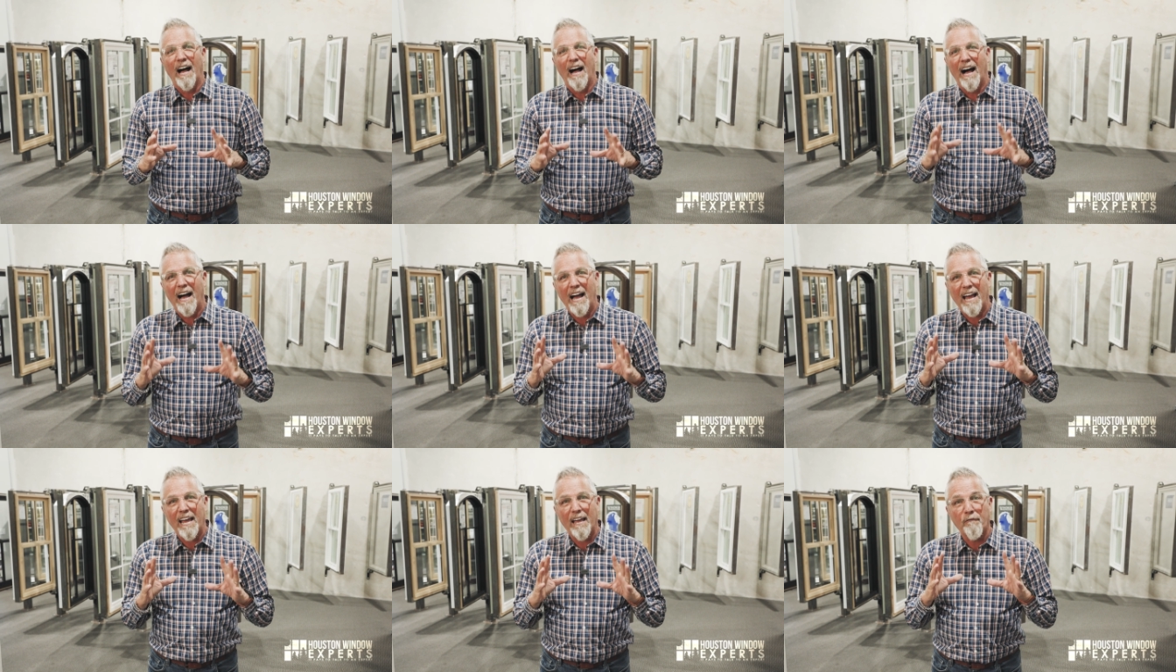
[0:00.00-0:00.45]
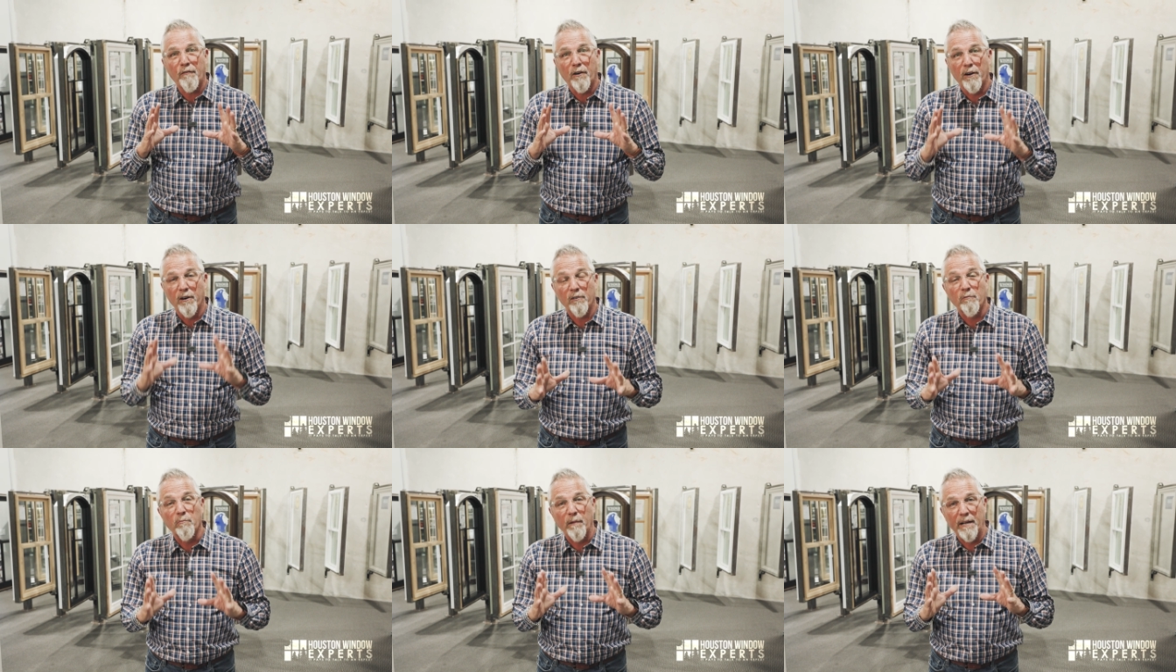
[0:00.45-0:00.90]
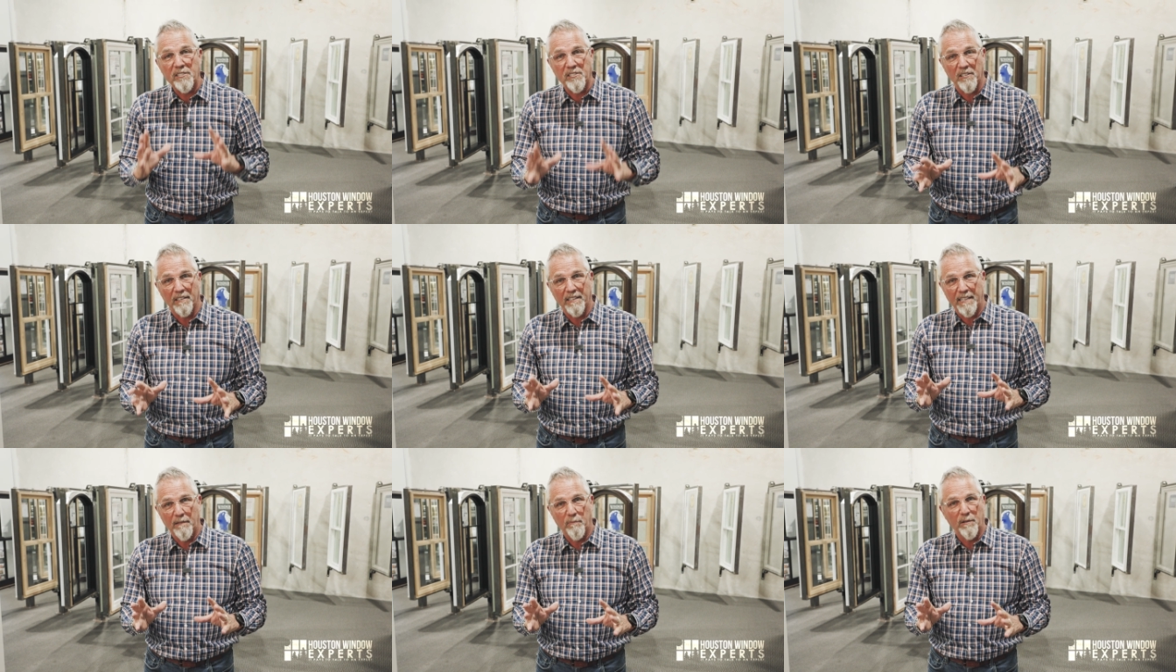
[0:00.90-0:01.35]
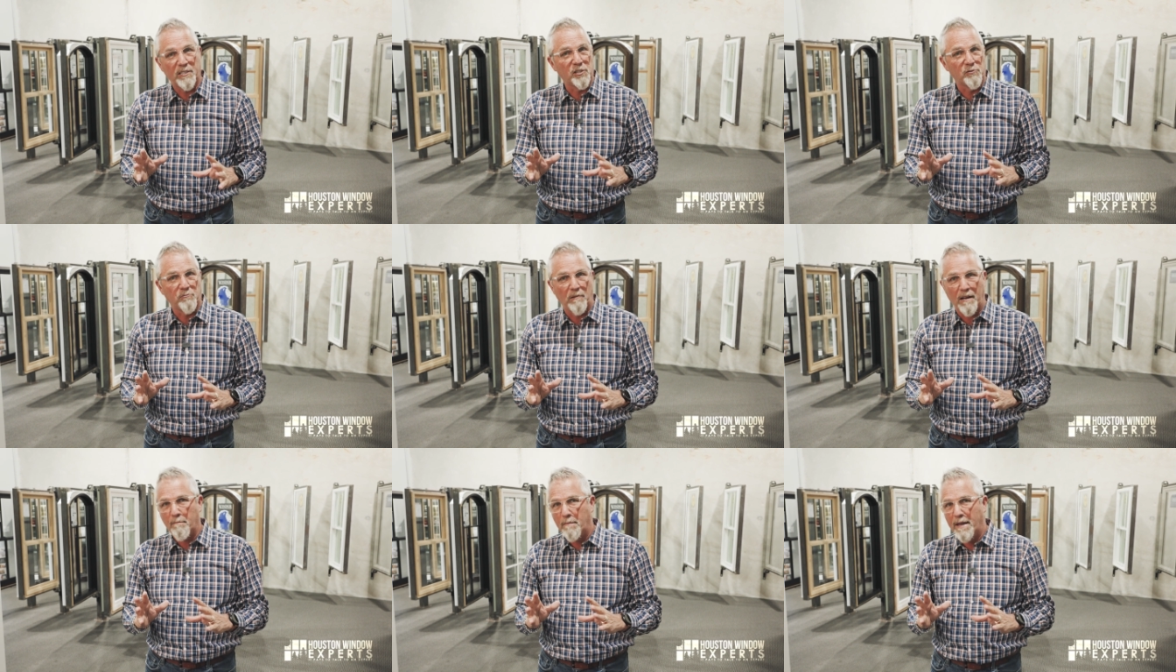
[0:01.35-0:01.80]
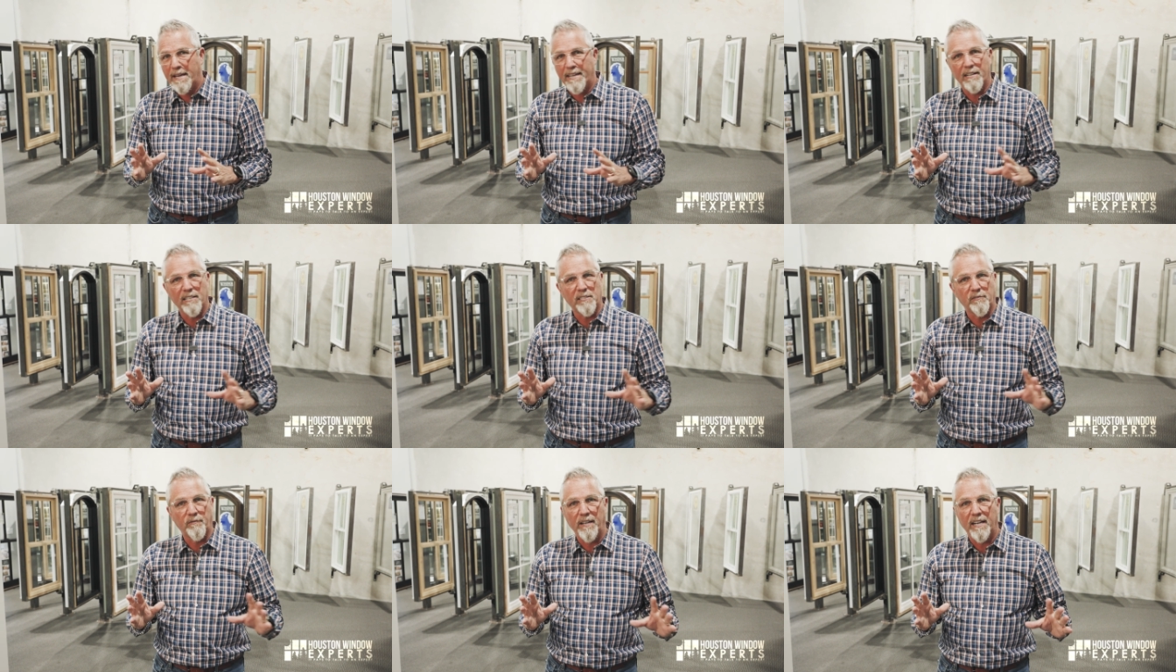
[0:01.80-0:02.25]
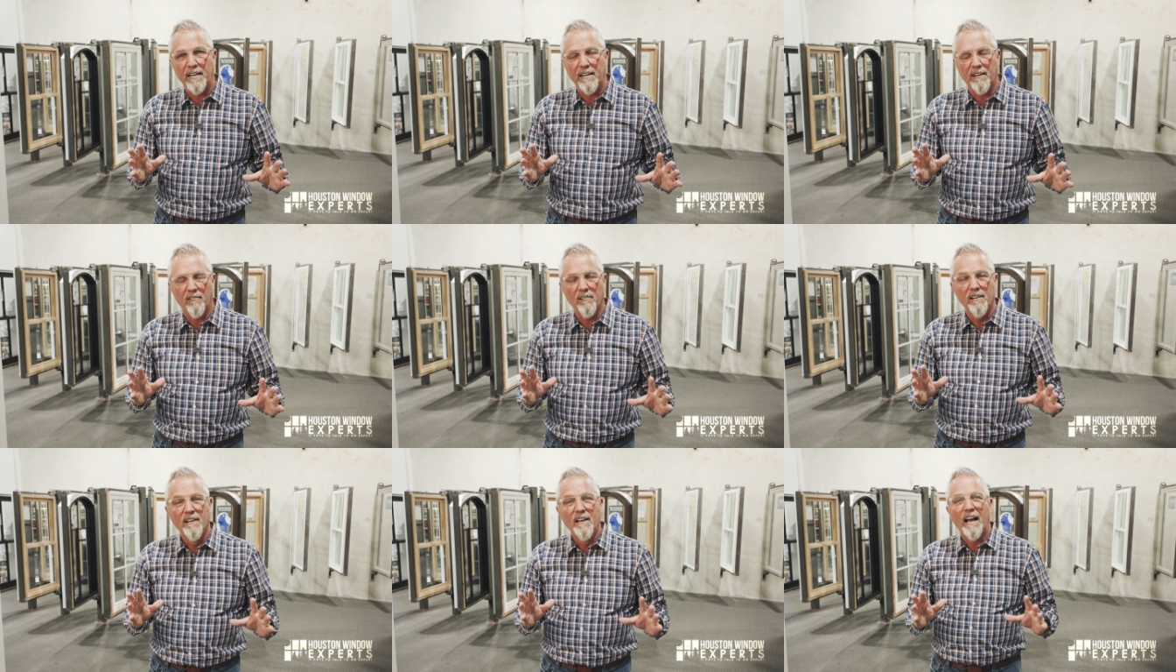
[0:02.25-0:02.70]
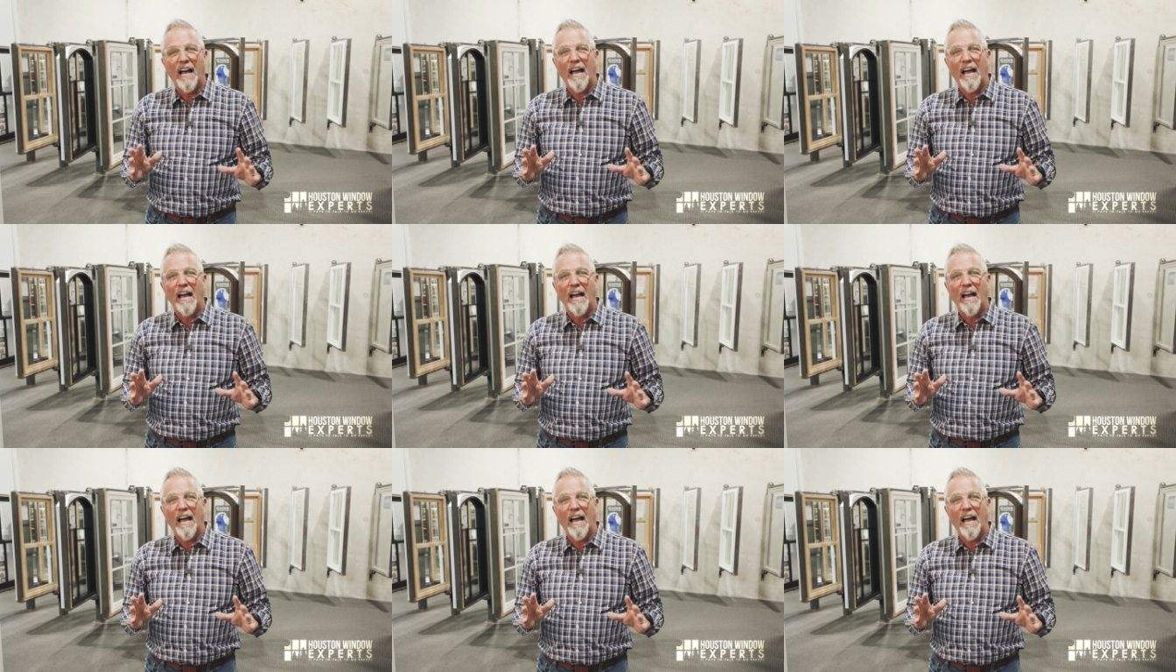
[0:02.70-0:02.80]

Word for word: I have heard recently, which is why I'm making this video,